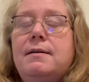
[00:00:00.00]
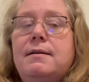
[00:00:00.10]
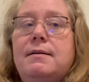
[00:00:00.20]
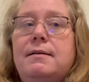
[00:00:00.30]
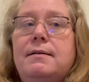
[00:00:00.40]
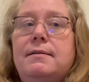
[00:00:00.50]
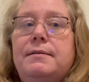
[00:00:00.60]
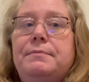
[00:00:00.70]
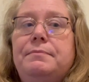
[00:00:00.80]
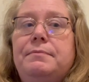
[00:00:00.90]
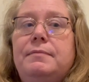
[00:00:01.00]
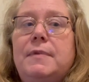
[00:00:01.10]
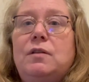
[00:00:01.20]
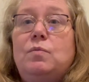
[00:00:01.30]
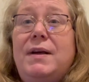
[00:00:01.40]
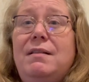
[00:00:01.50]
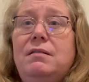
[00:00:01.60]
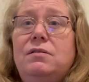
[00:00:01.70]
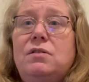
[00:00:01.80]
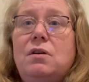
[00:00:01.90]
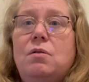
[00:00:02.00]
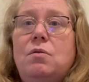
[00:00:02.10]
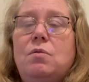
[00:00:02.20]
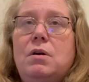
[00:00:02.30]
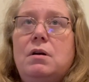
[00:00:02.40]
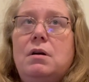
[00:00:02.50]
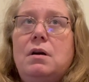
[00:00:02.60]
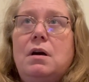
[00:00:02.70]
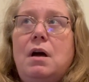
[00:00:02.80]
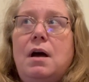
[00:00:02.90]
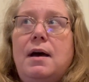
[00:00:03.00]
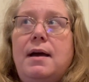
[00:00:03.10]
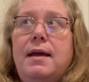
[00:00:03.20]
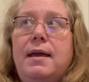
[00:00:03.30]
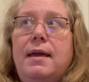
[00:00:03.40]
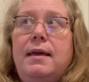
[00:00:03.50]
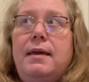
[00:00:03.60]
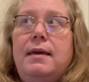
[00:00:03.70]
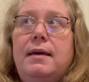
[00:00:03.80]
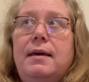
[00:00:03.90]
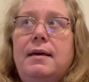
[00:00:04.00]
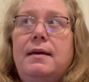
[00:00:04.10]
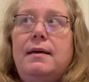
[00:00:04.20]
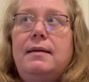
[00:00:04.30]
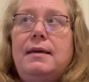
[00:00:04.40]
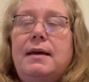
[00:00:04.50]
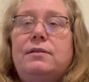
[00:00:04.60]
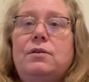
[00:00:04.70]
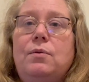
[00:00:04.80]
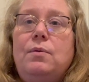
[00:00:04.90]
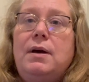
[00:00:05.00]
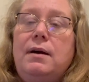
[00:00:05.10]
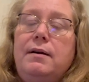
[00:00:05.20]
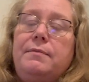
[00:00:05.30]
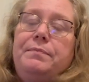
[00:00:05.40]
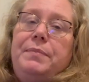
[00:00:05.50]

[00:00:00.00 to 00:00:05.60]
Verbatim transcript: um, as well. So I, yeah, so um,